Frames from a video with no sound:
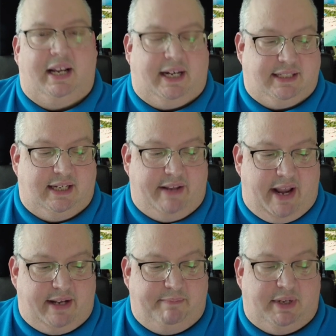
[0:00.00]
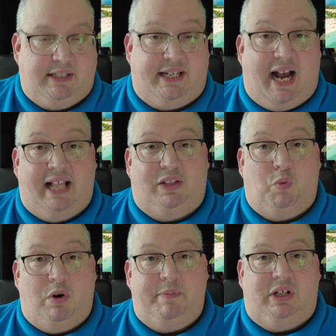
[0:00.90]
Like I said, that means the
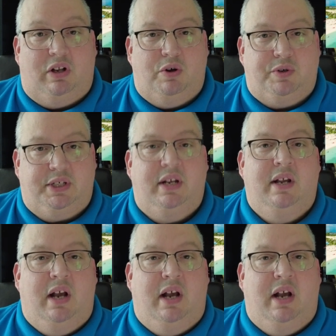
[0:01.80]
island will be closed.